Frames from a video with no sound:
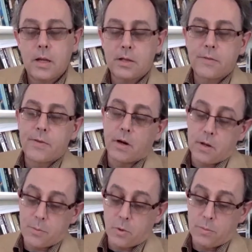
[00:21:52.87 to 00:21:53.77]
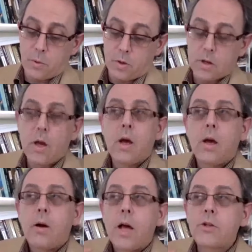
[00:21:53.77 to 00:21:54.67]
that's a very important point.
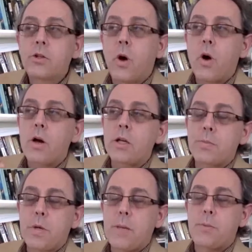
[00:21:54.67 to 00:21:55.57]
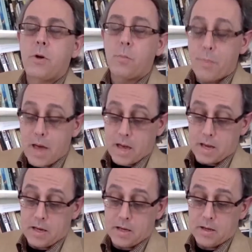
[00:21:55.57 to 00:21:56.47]
As long as people
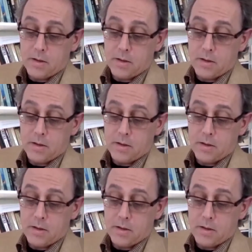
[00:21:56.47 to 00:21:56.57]
obey